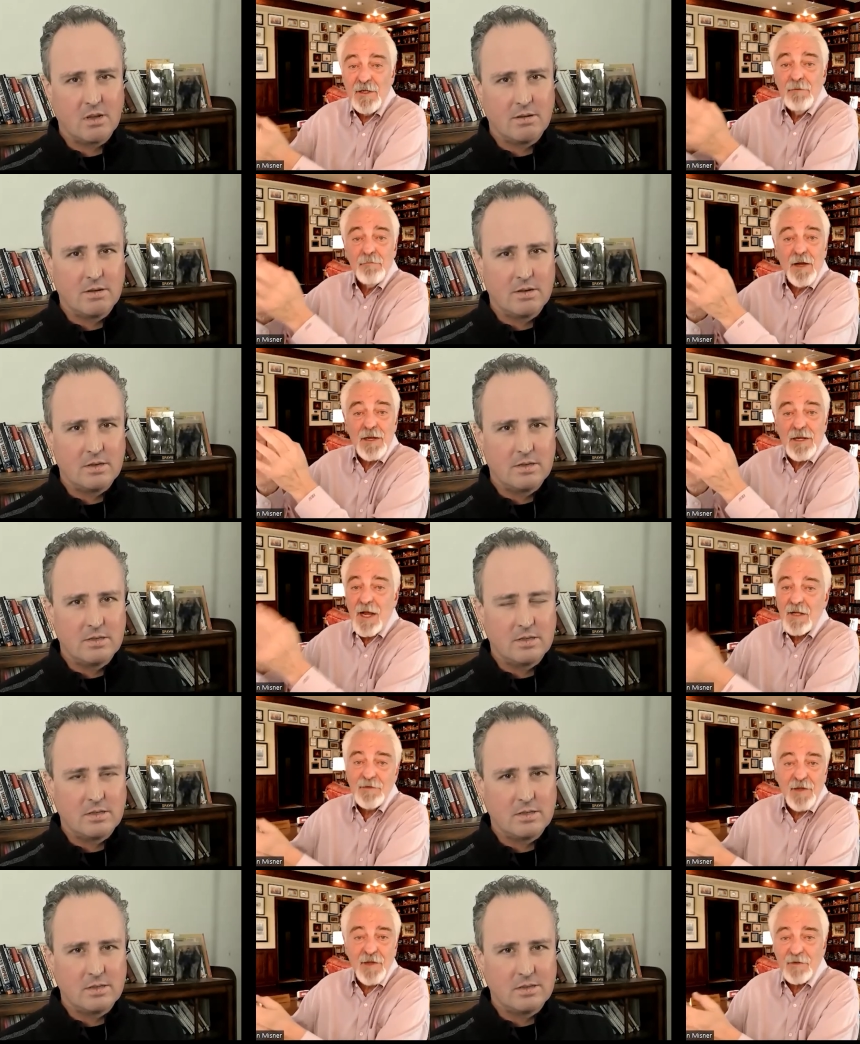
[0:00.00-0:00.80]
Speaker 1: My
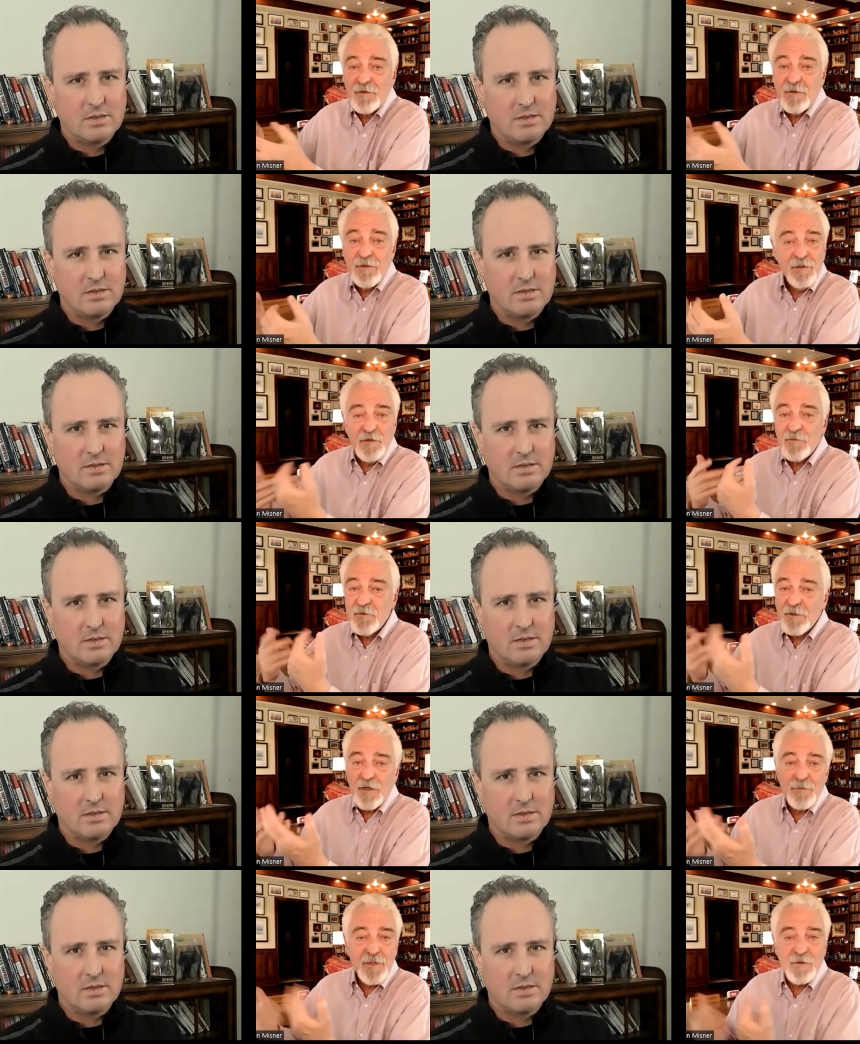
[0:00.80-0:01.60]
contact is
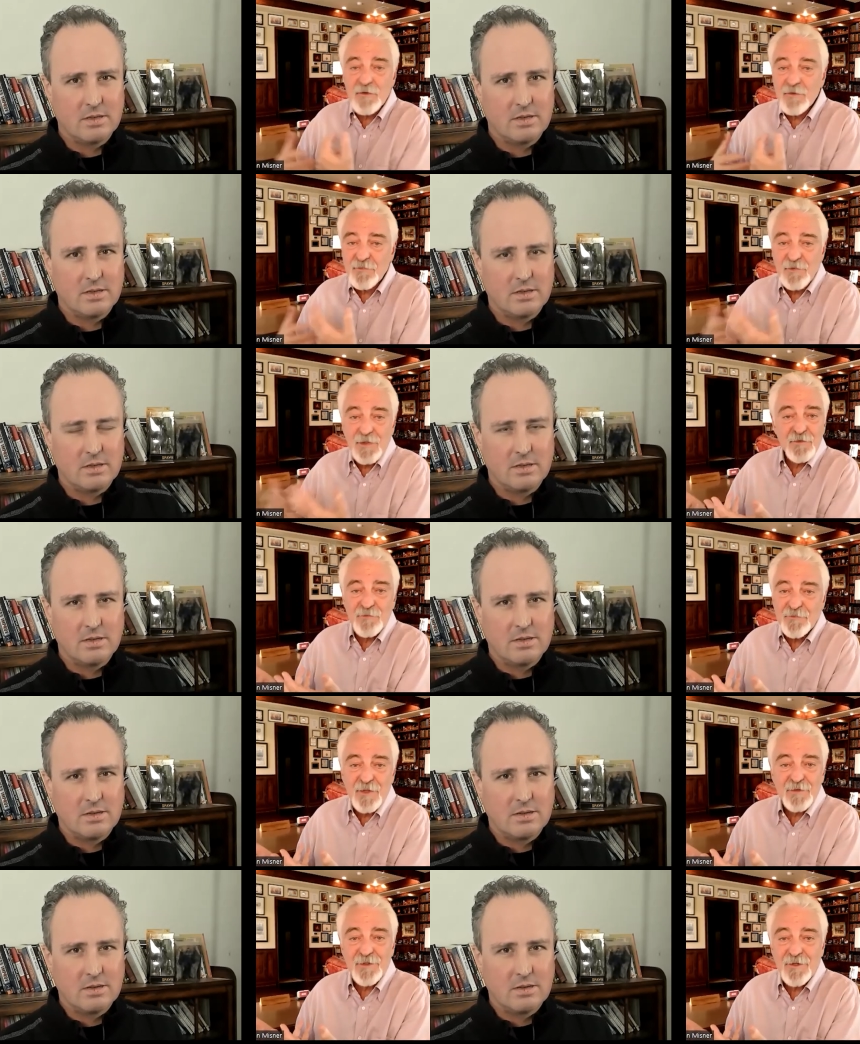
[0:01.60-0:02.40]
looking at me and there's like, there's
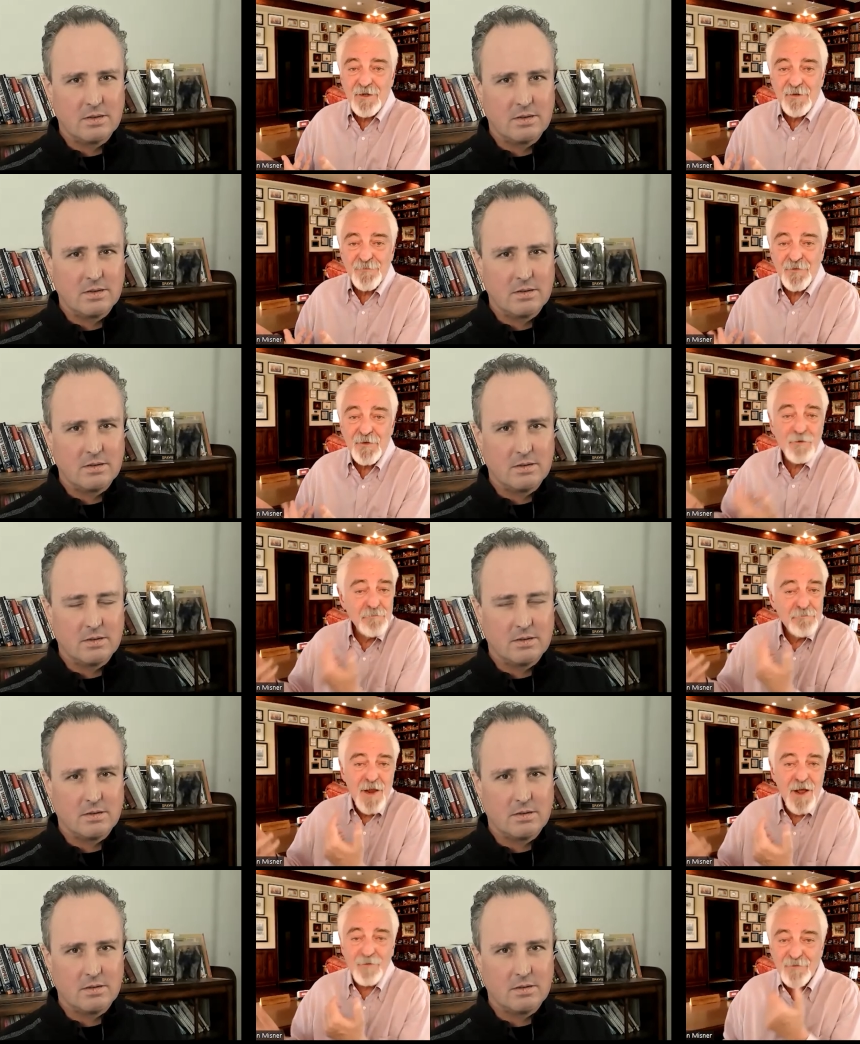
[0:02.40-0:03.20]
nothing in it for you.
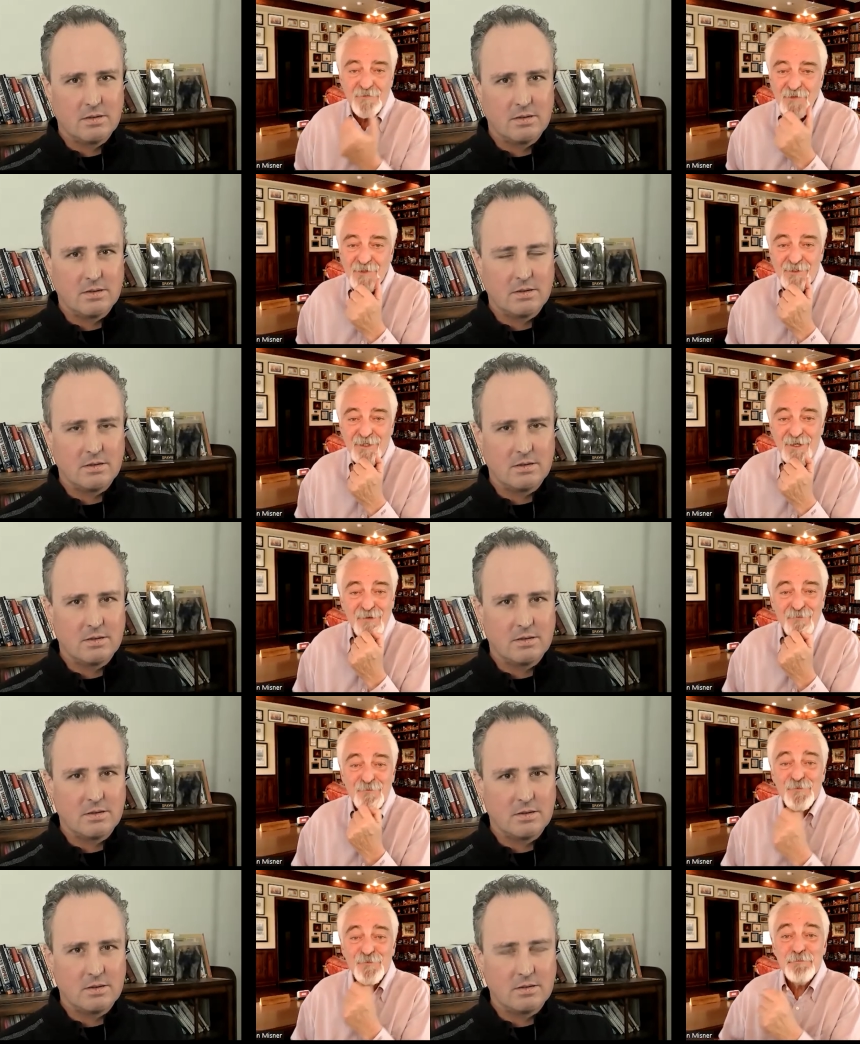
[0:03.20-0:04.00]
No, there's nothing in
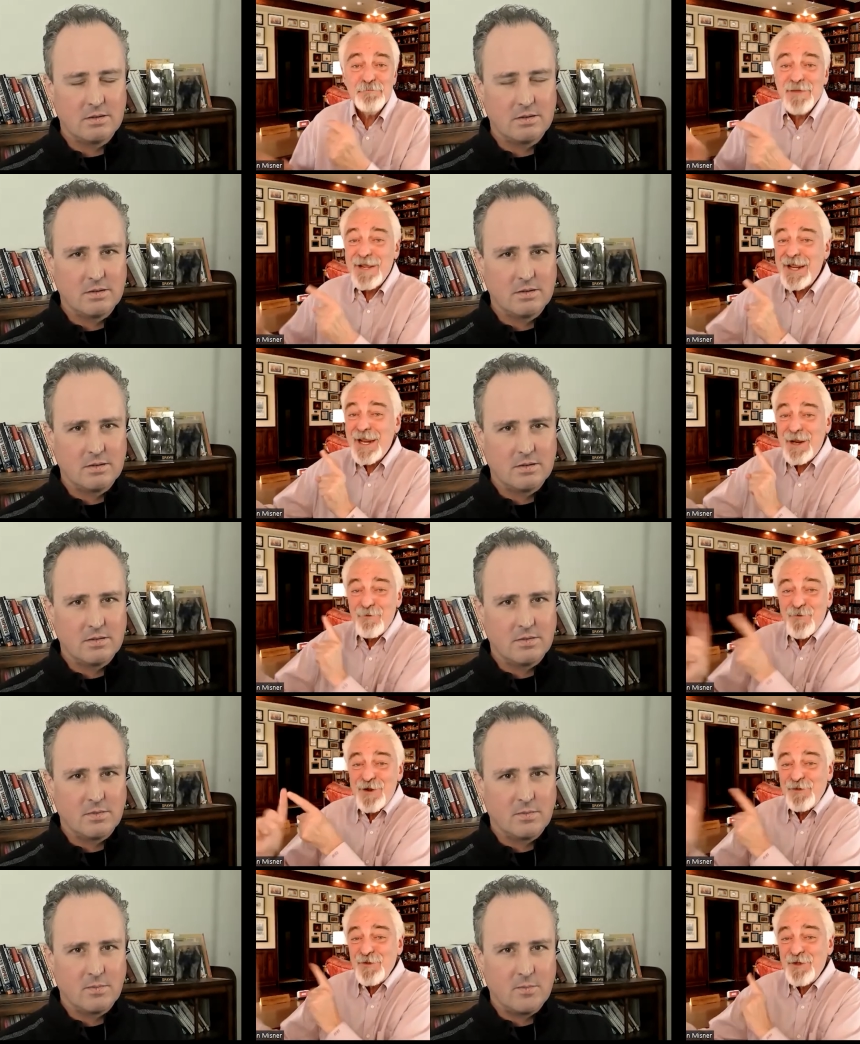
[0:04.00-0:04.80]
it for me
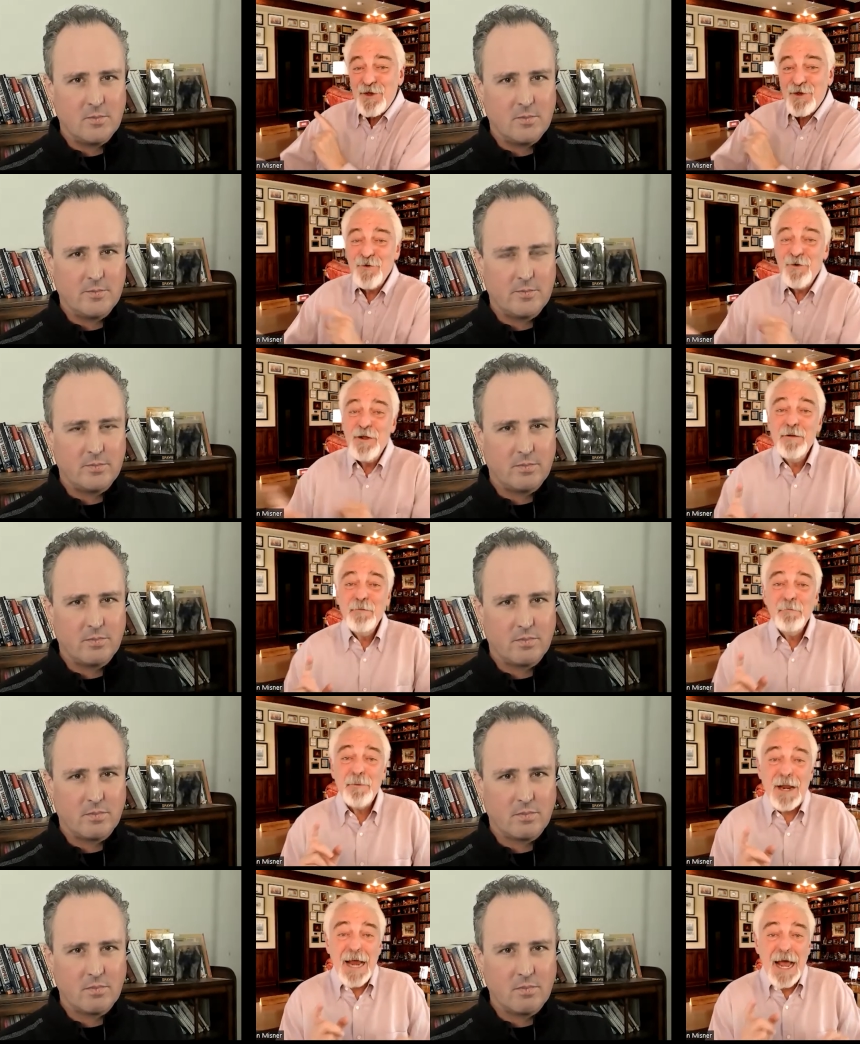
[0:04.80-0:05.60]
with you,
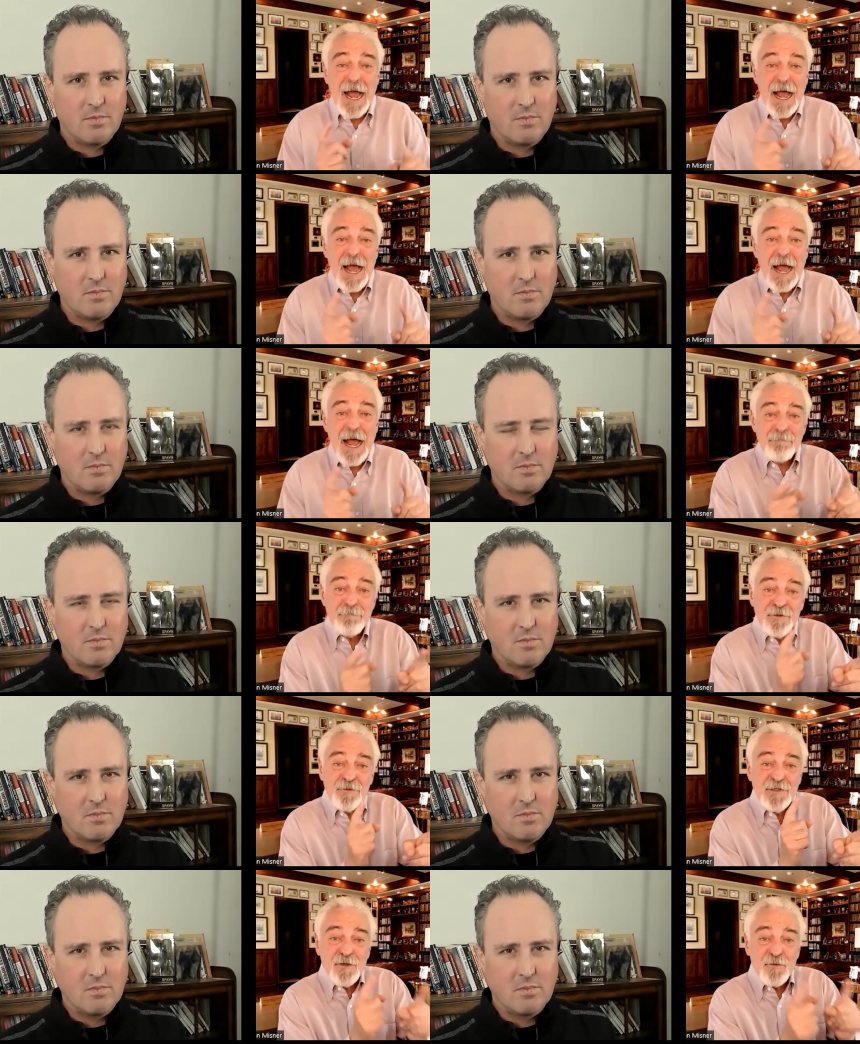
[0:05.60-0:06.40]
but I'm
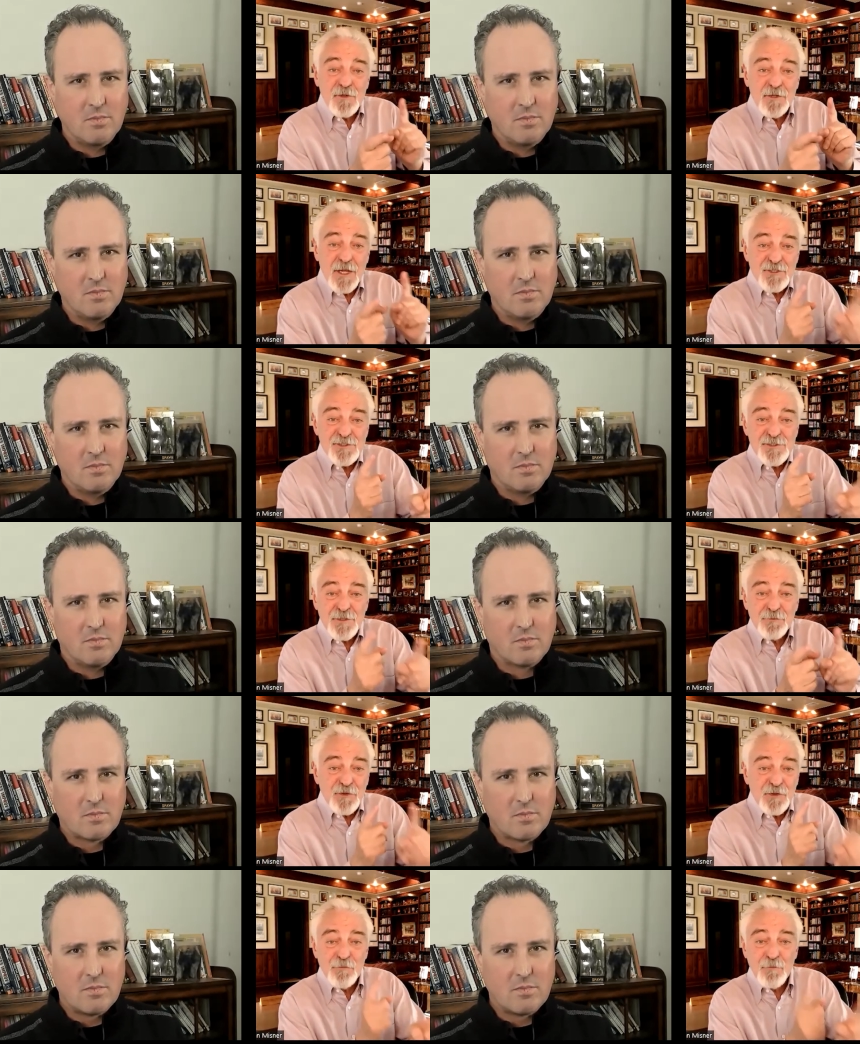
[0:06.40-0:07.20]
building a relationship with
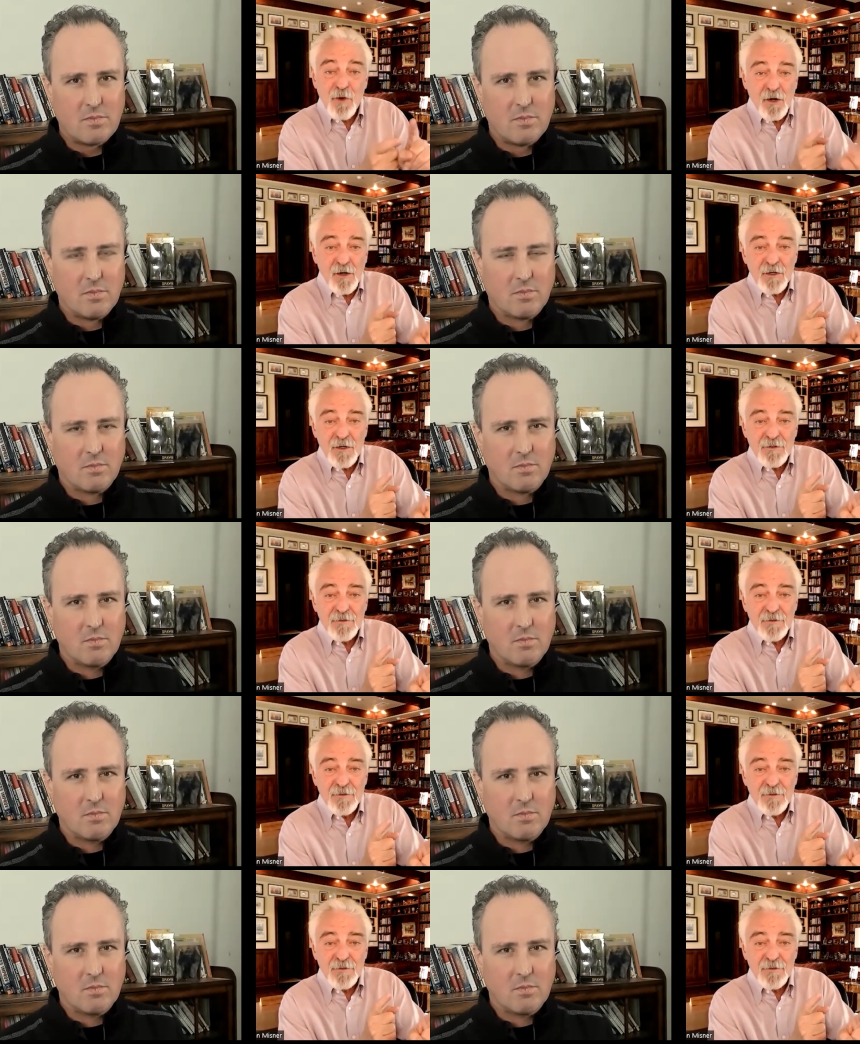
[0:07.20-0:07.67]
you, Mark.